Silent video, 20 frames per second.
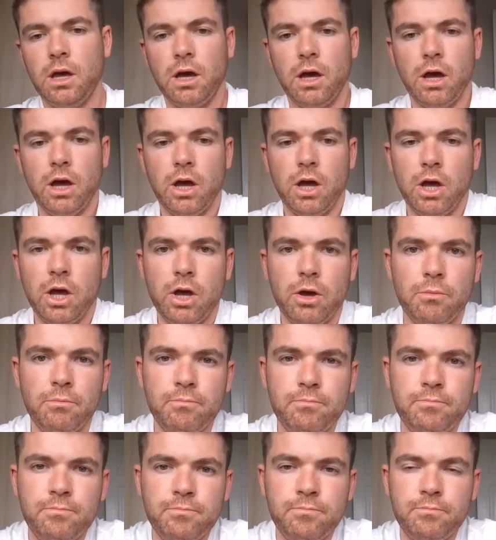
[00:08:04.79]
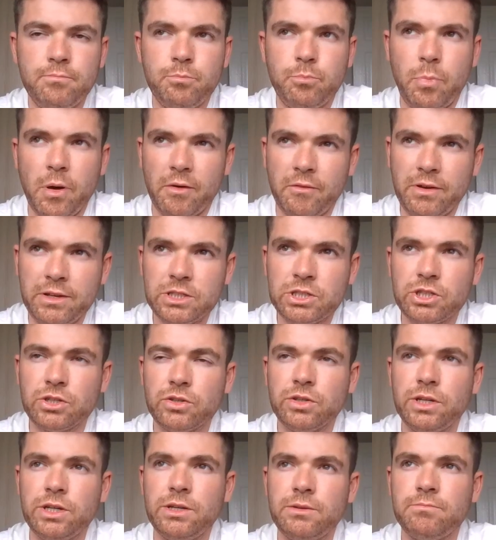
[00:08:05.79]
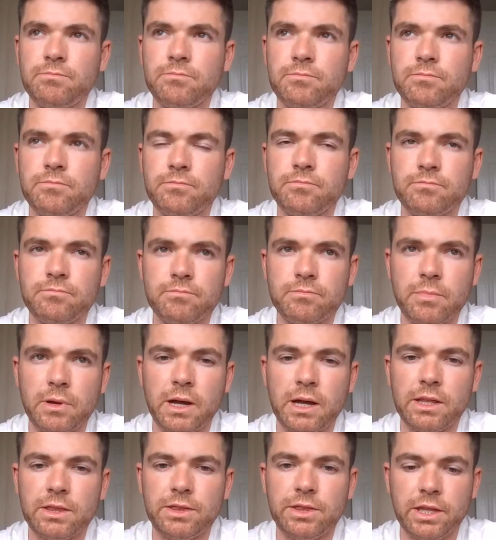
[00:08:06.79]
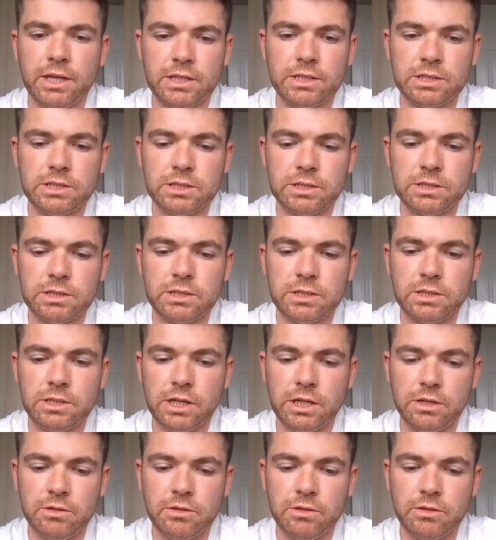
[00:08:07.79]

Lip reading: But eventually, this